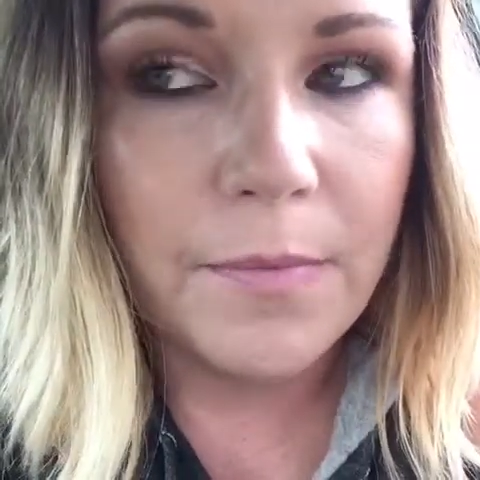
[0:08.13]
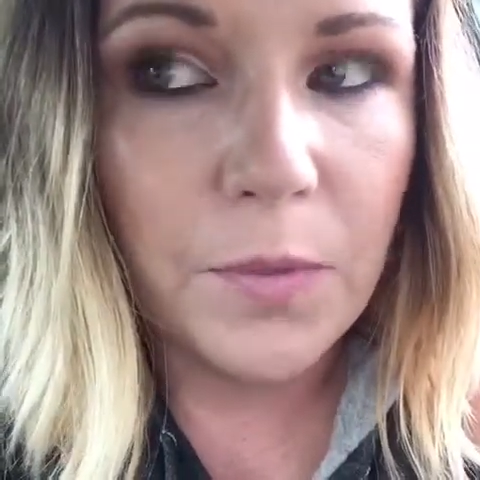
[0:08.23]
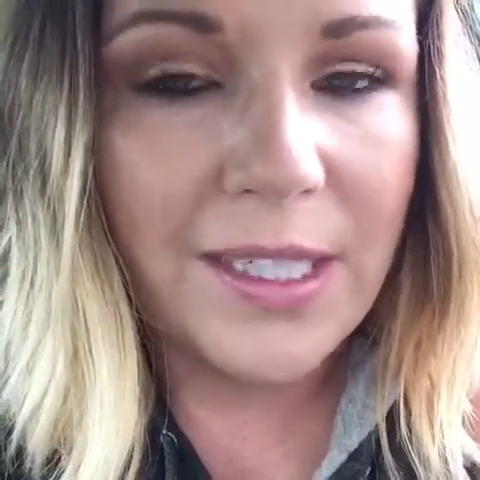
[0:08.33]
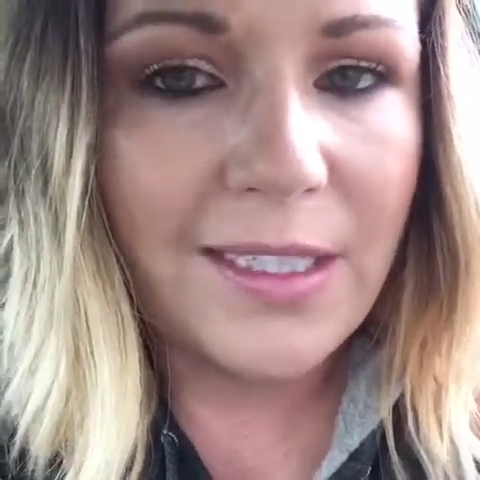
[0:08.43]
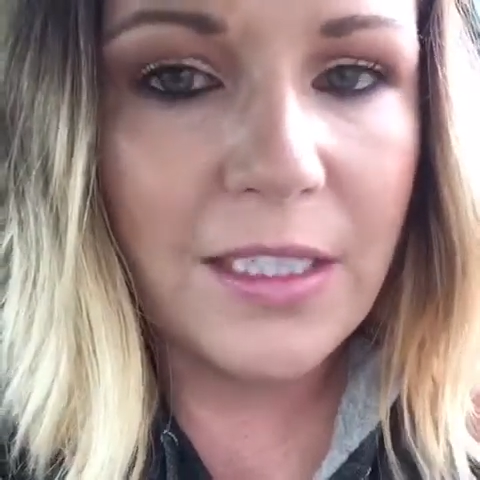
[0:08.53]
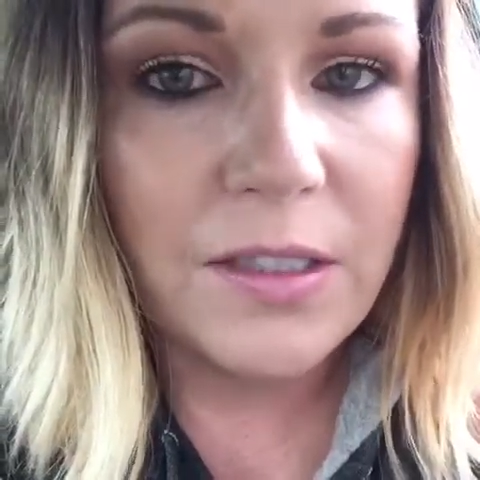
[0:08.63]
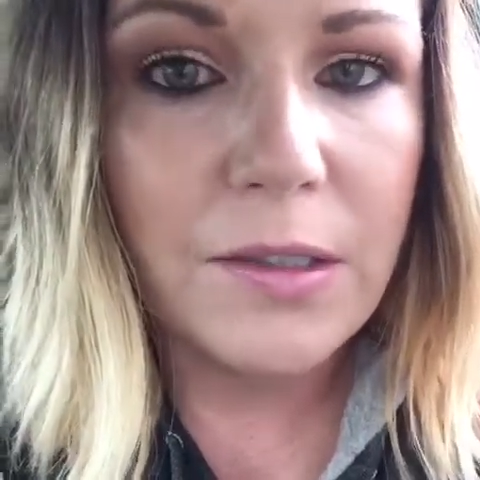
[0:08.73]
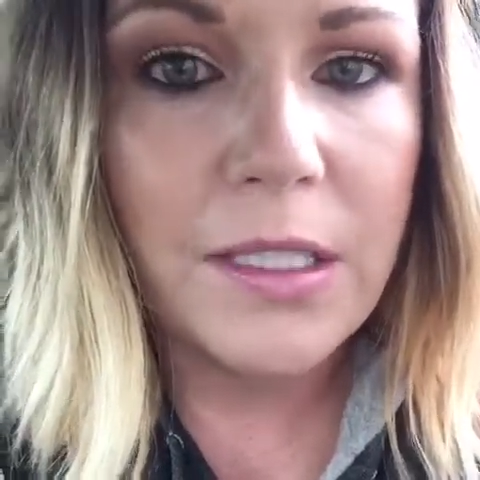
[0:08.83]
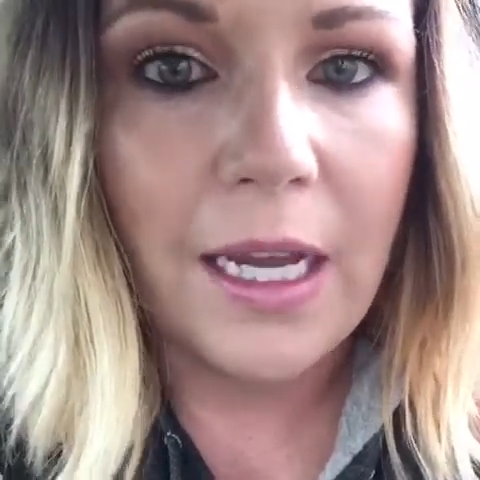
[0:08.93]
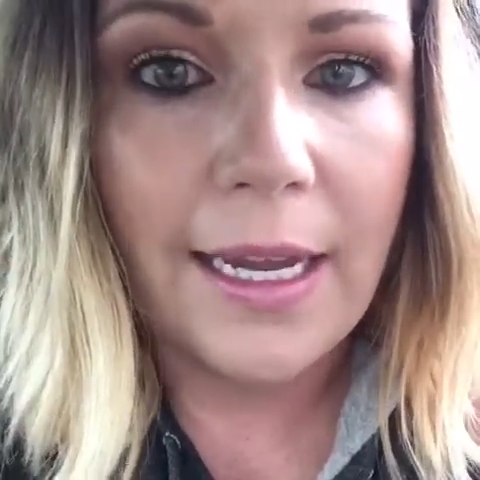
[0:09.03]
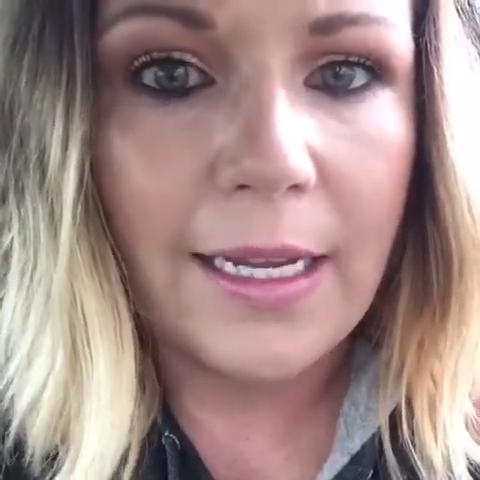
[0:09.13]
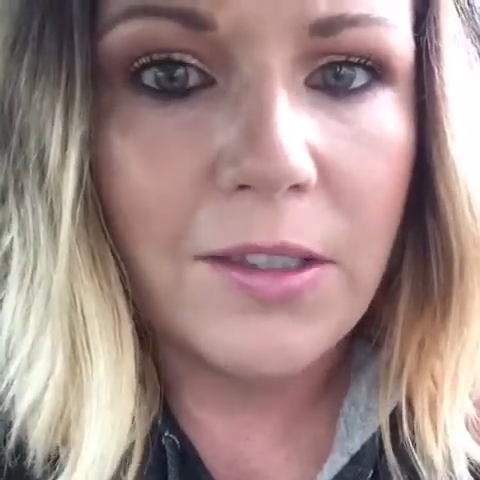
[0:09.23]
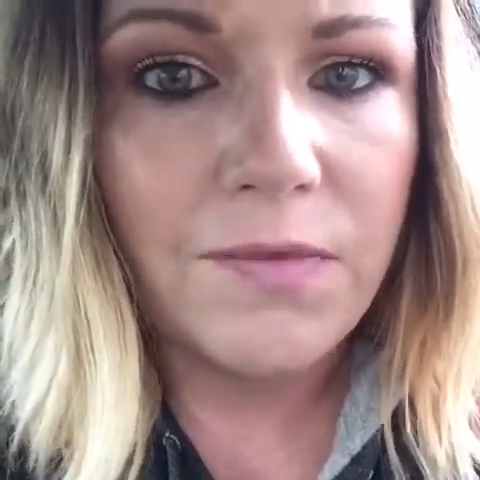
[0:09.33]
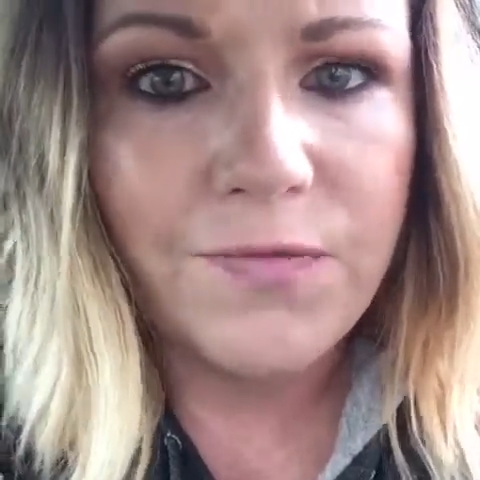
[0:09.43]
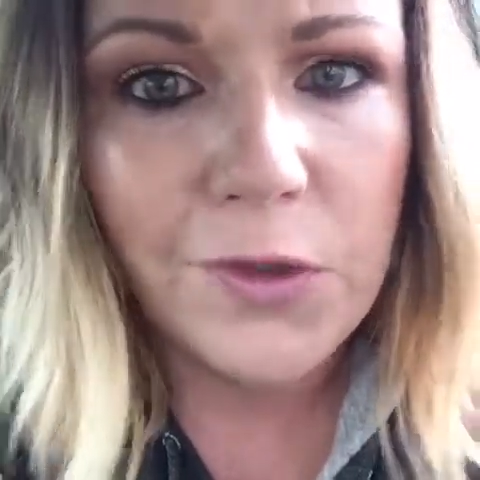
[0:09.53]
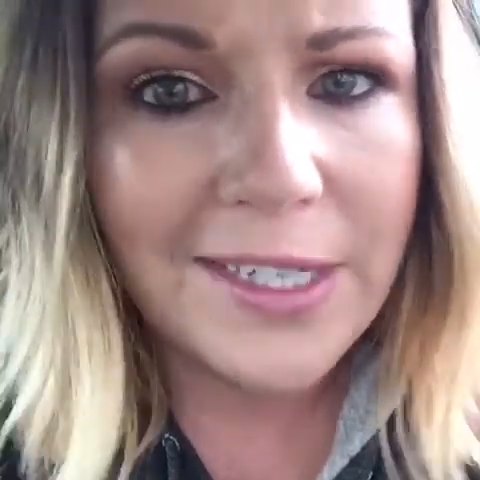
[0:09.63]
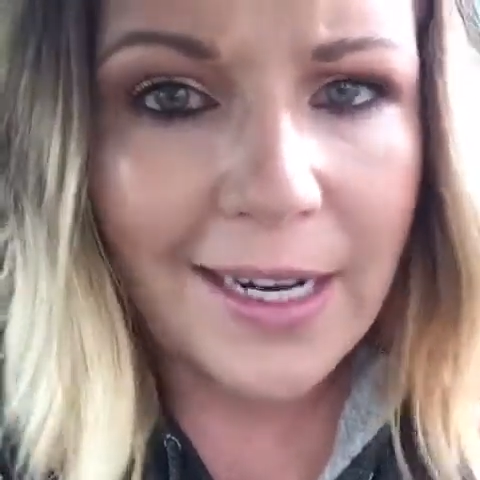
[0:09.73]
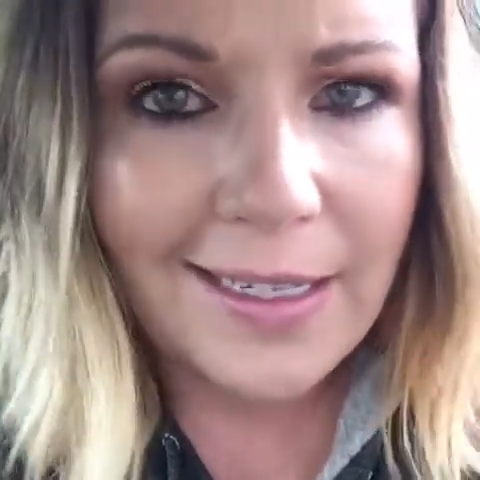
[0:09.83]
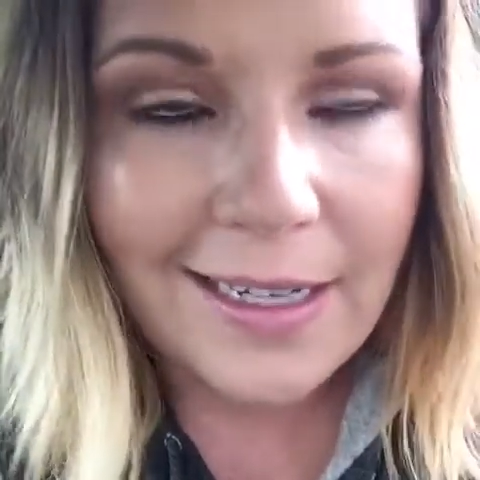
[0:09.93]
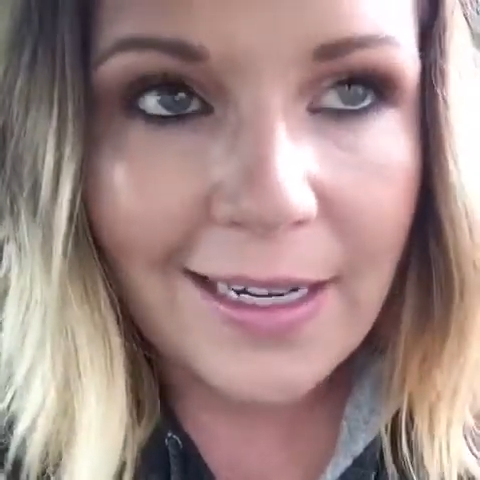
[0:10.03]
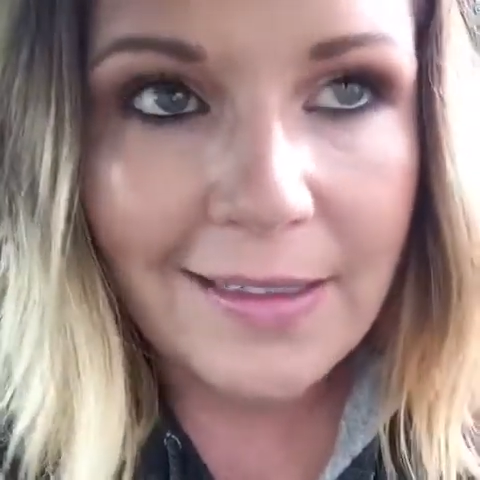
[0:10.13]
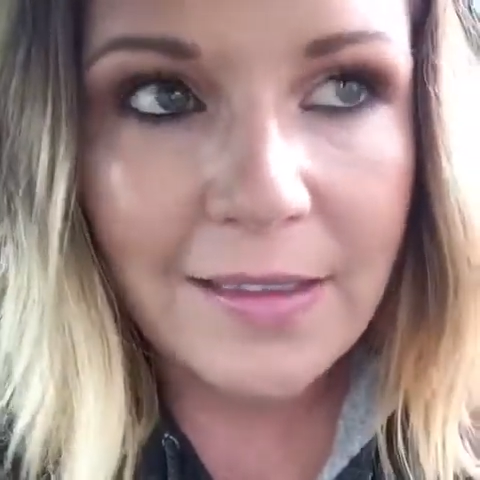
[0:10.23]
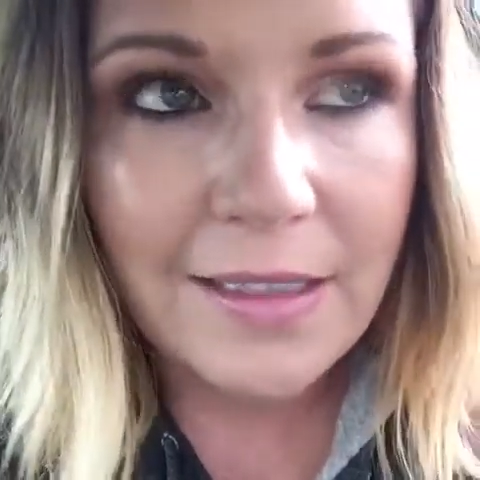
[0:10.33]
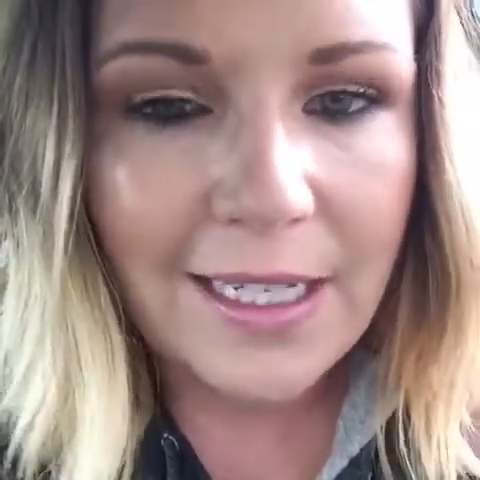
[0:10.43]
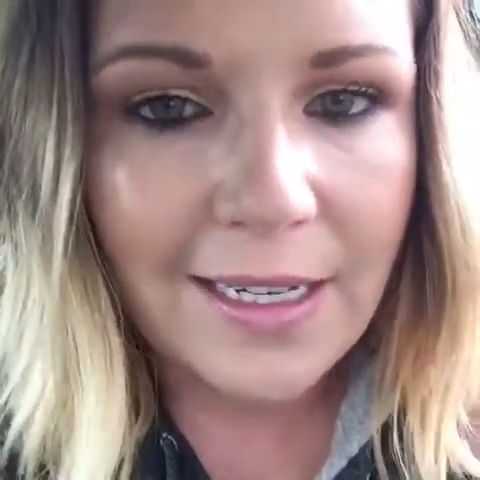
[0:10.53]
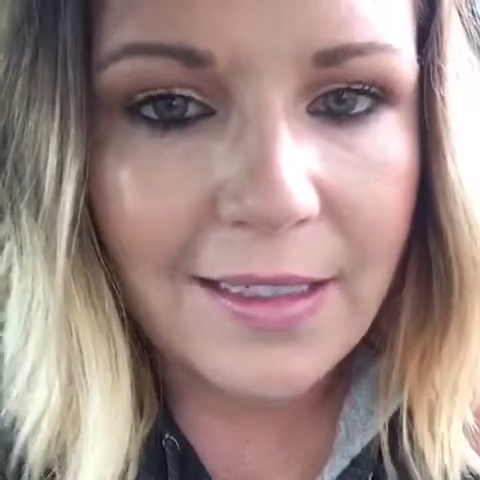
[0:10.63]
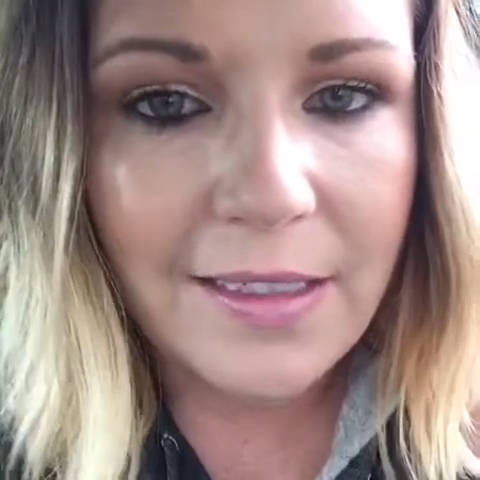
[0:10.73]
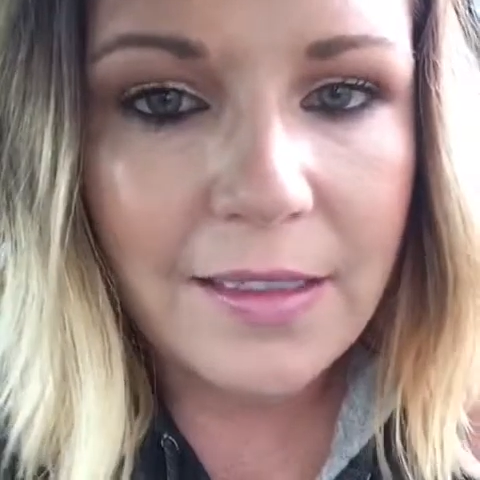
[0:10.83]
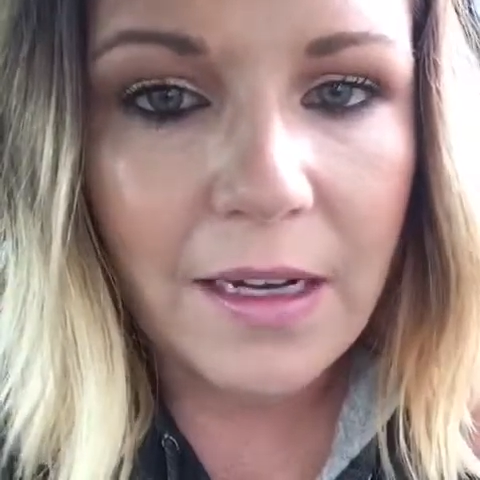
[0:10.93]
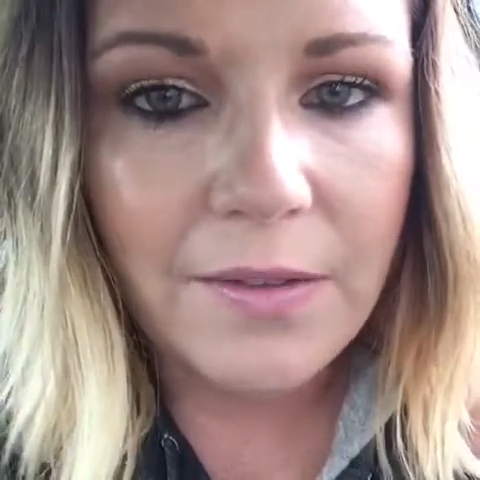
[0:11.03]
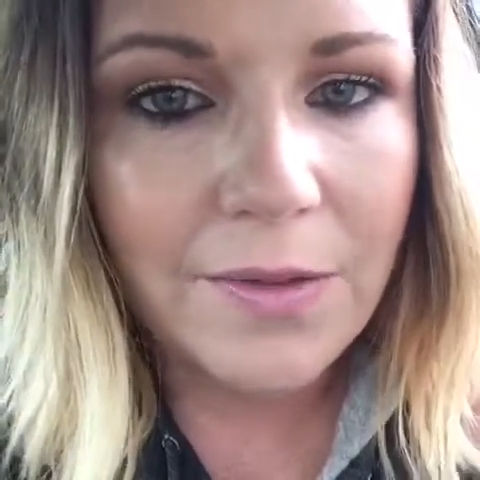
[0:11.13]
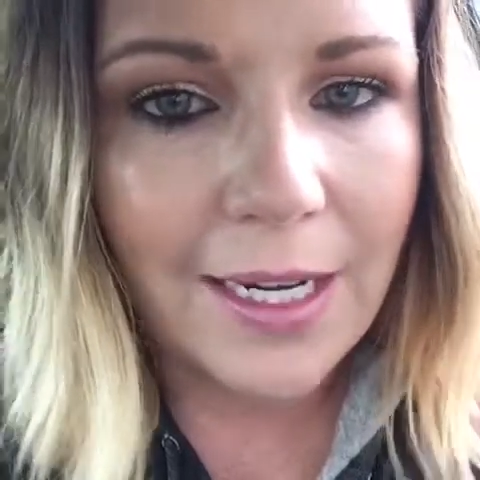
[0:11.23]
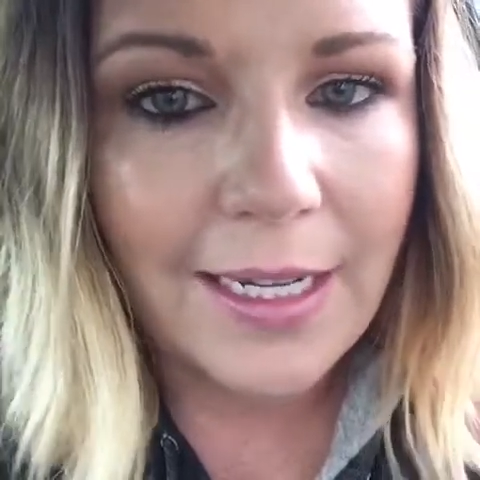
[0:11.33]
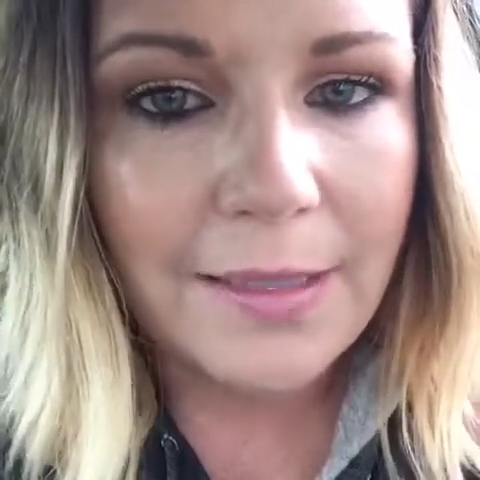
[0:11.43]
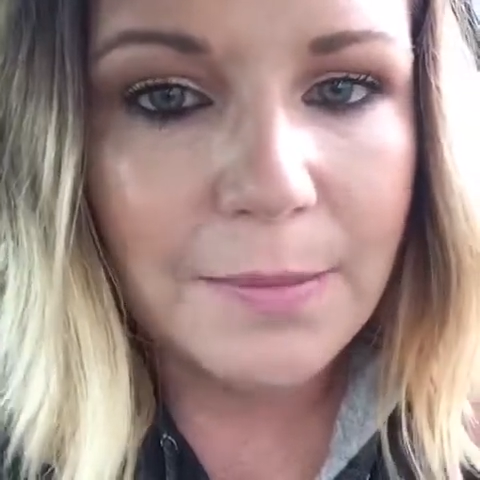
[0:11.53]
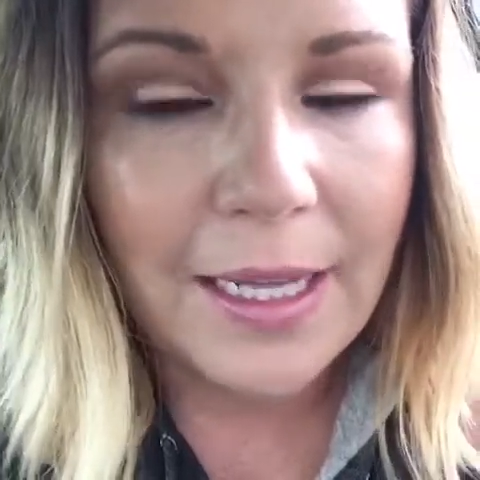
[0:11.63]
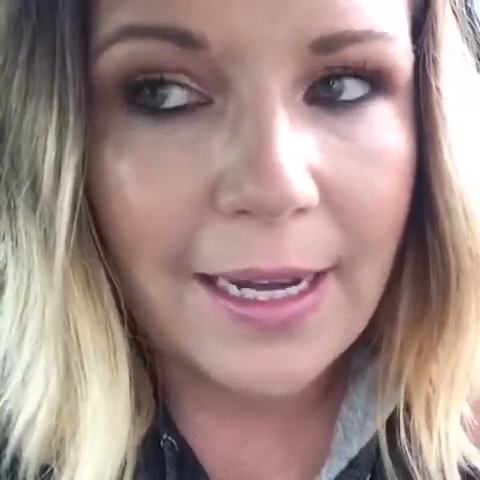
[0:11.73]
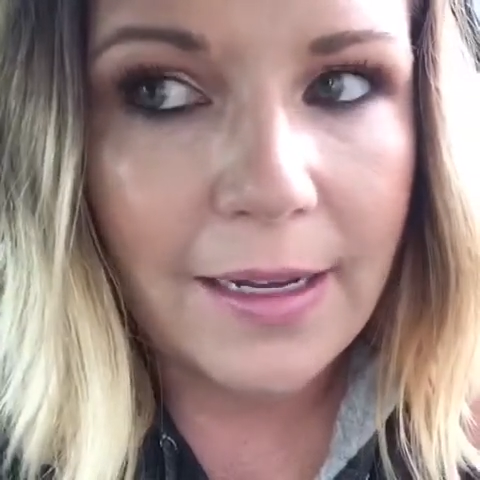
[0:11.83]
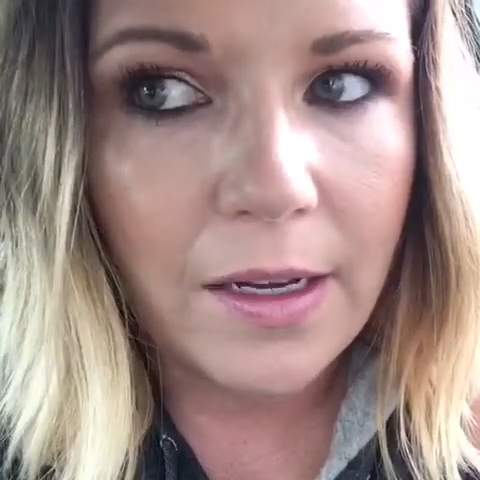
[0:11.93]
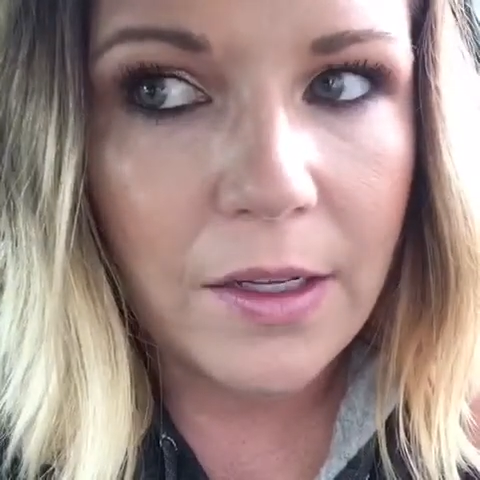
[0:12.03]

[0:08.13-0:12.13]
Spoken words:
We used a $4.99 kit of red, black,